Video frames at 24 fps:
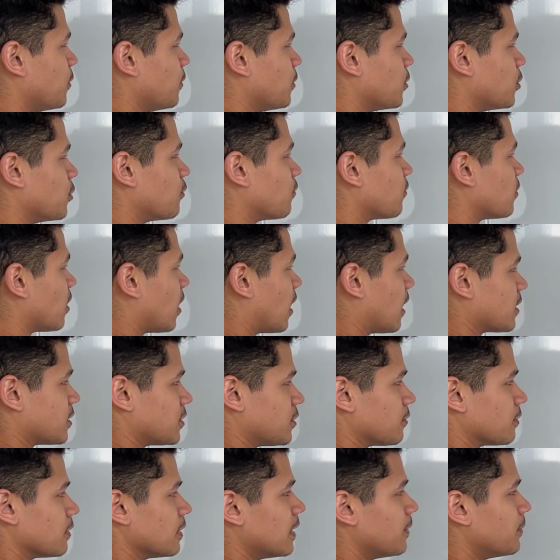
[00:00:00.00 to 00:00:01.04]
You've lost.
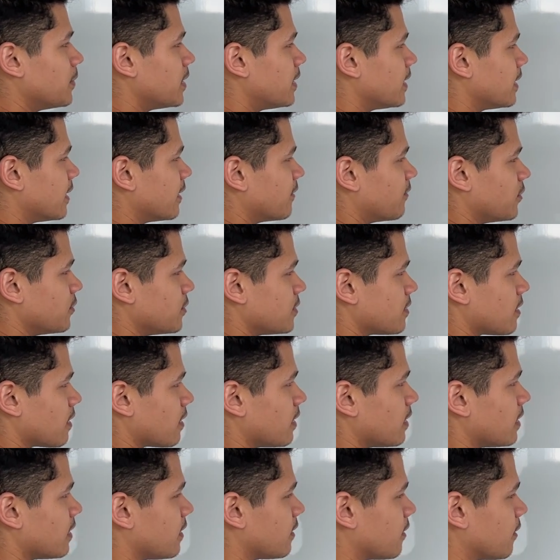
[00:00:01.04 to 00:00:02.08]
You're limited if you
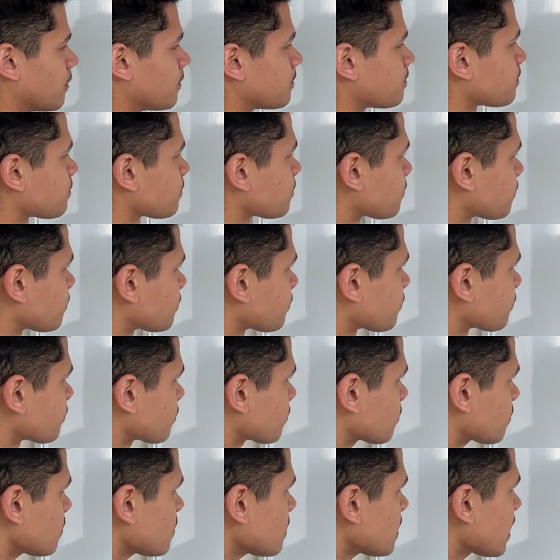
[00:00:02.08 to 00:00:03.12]
stay here.
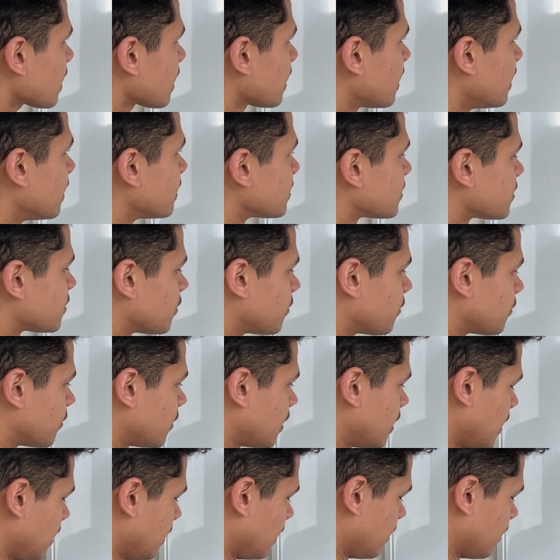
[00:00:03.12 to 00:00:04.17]
And so
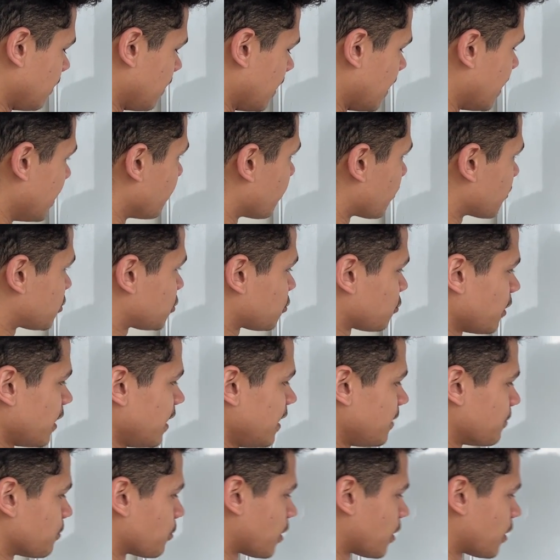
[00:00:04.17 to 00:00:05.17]
in our training